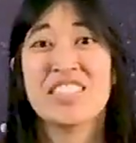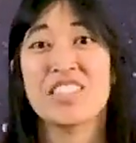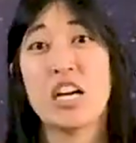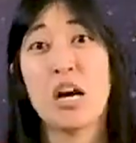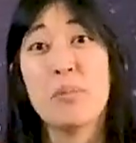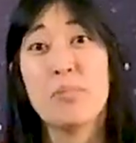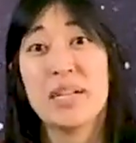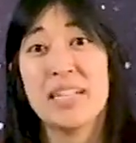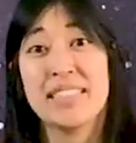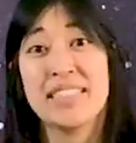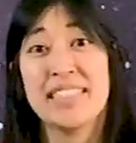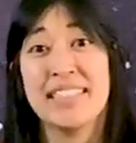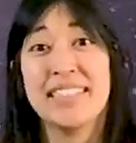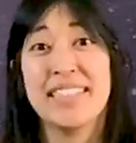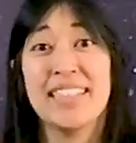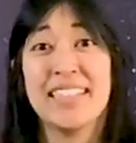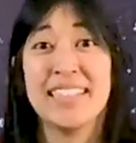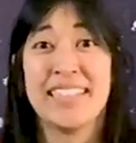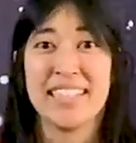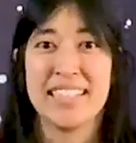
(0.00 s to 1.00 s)
Someone's
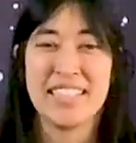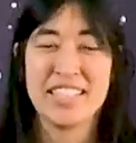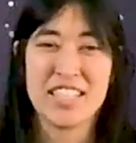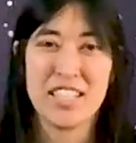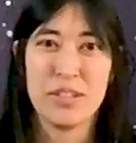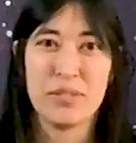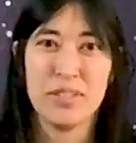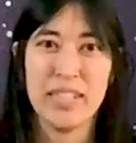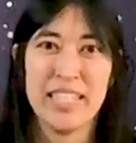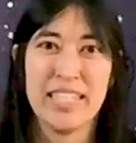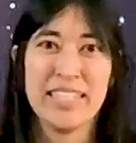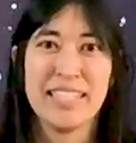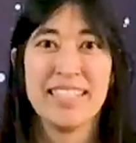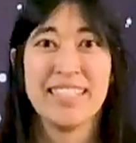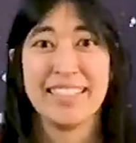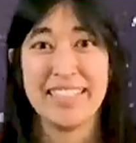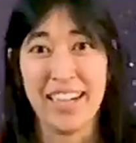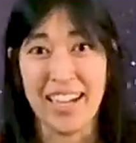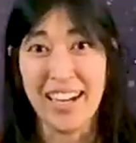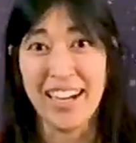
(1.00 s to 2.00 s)
in the kitchen with
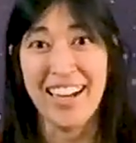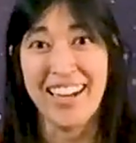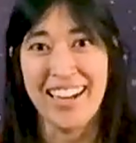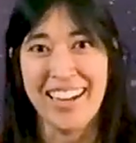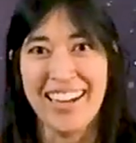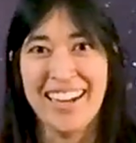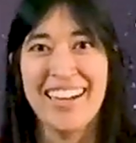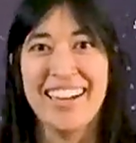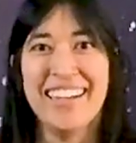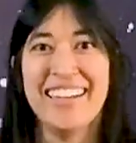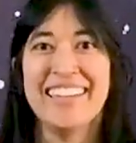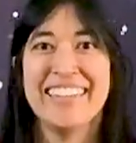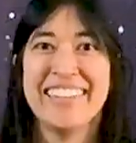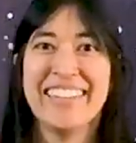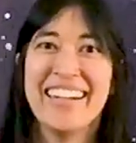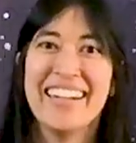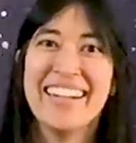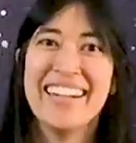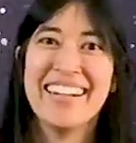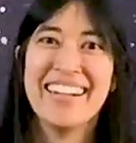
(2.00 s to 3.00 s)

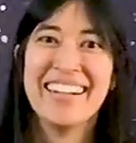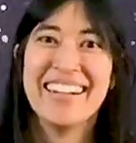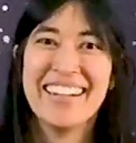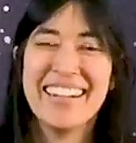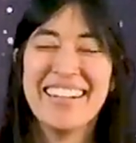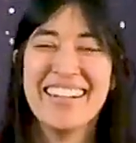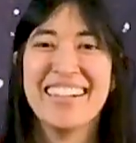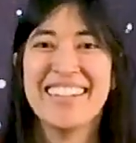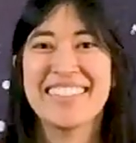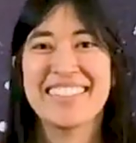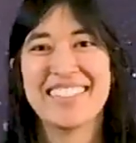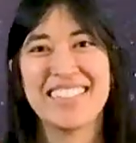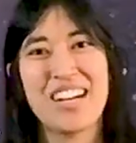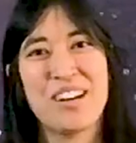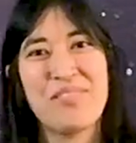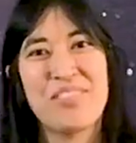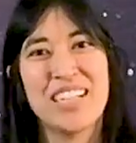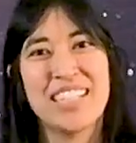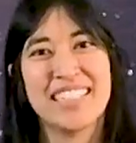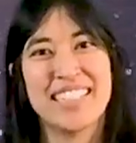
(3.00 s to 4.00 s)
Dinah.
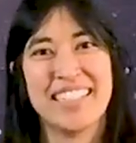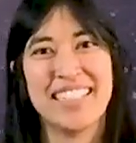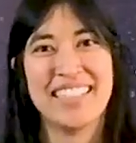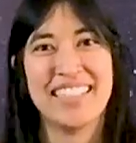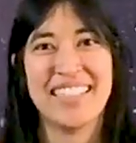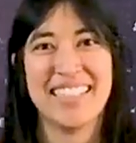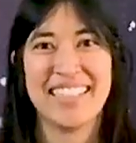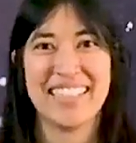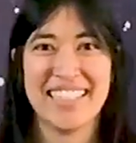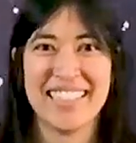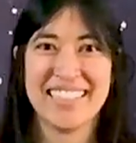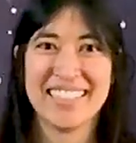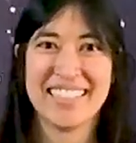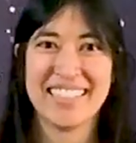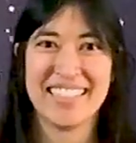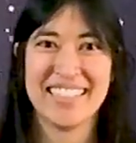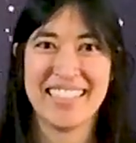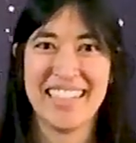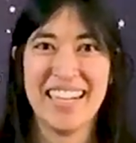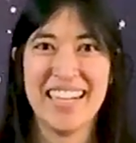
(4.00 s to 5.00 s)
Someone's in the
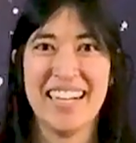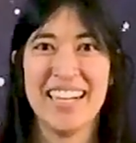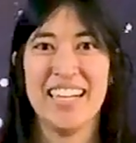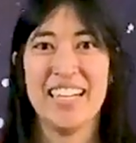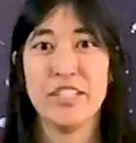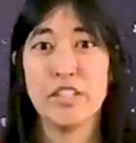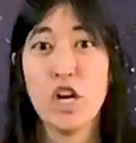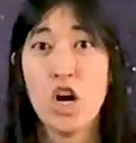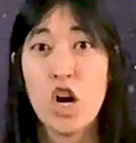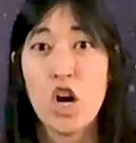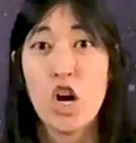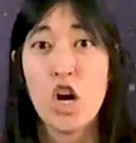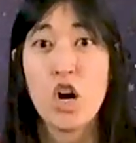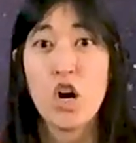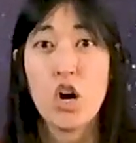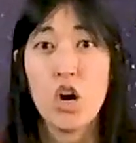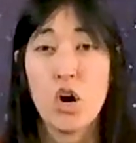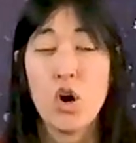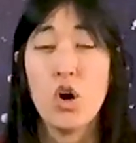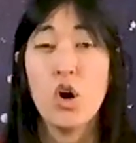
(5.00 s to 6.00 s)
kitchen, I
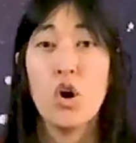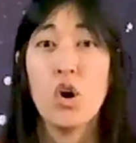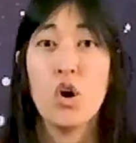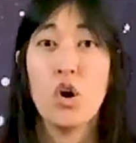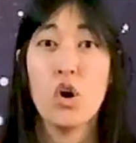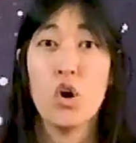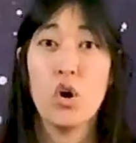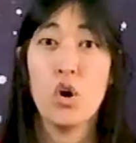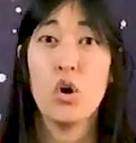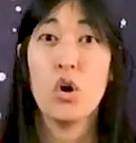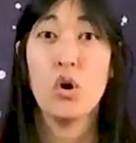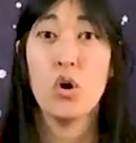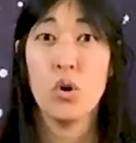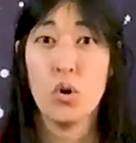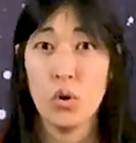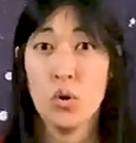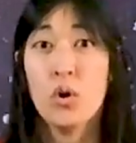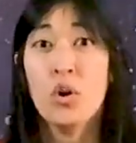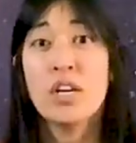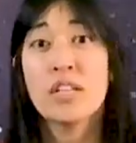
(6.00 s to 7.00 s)
know.
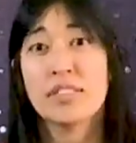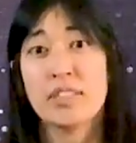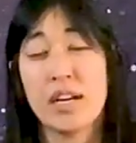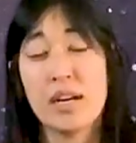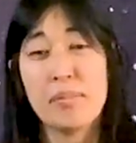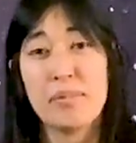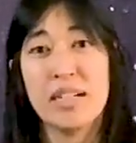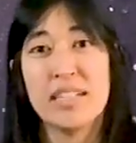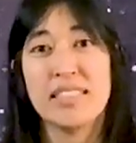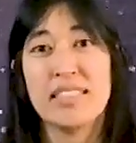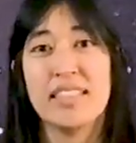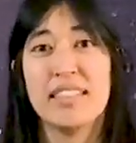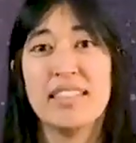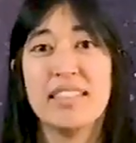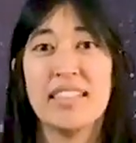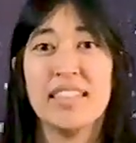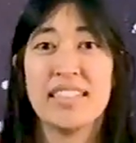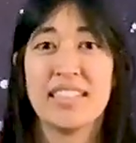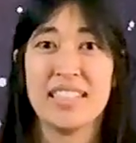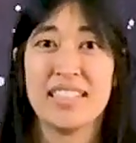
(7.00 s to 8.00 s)
Someone's
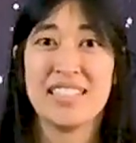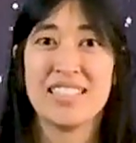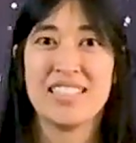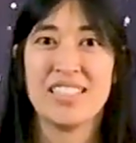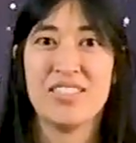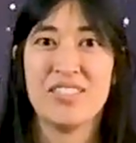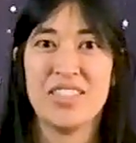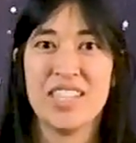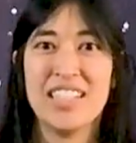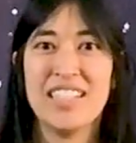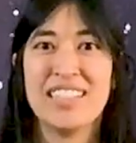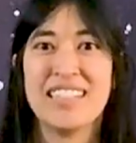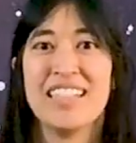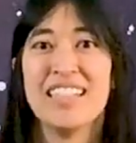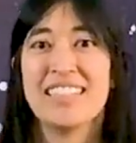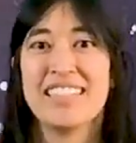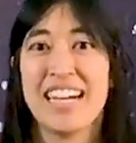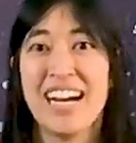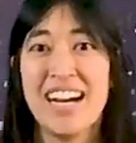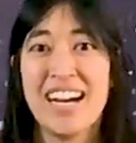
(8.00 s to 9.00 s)
in the kitchen with
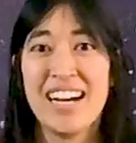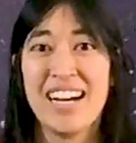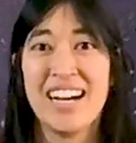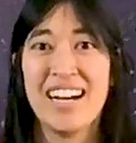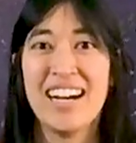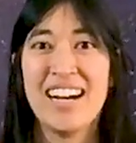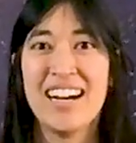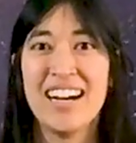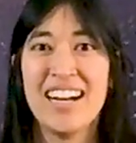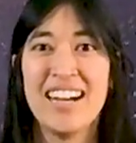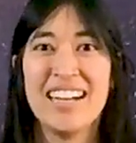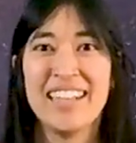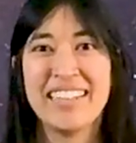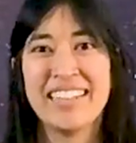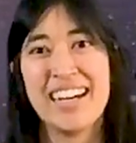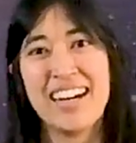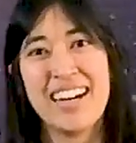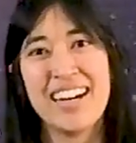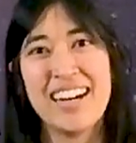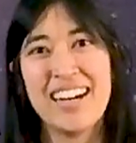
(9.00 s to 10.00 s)

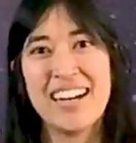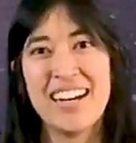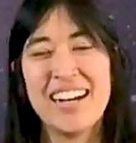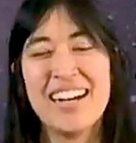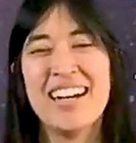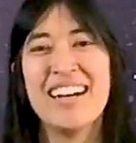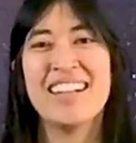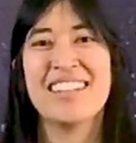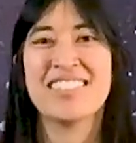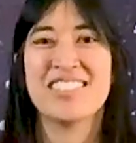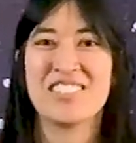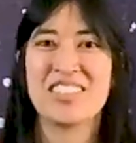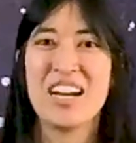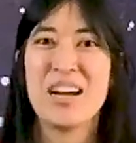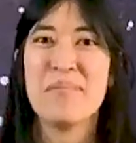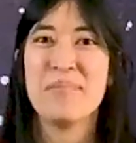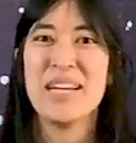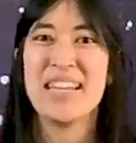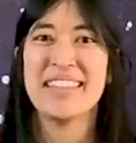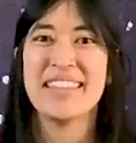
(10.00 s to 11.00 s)
Dinah,
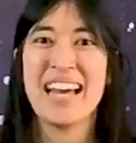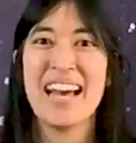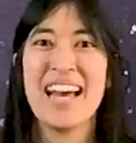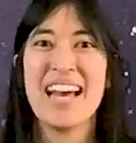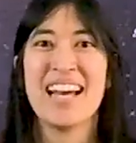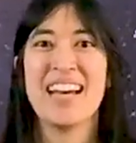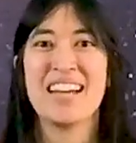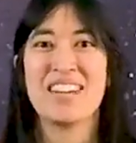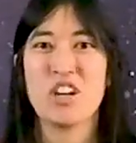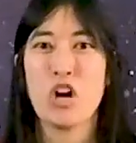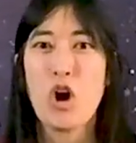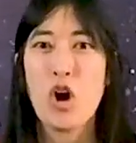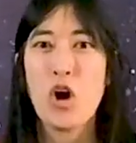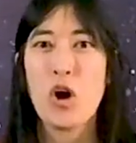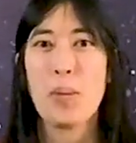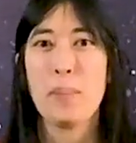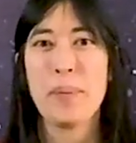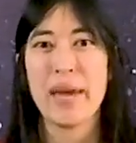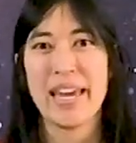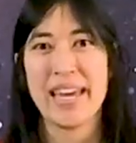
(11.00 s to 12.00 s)
strumming that
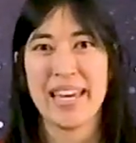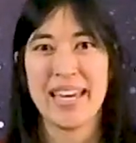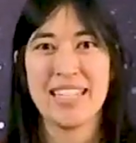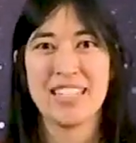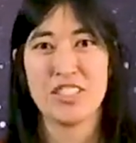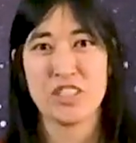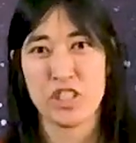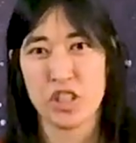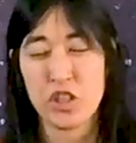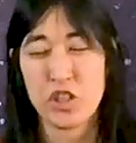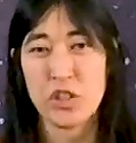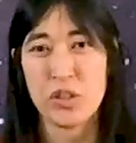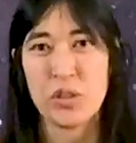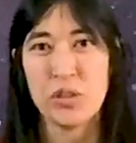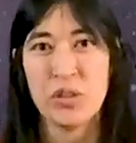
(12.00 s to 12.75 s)
old banjo,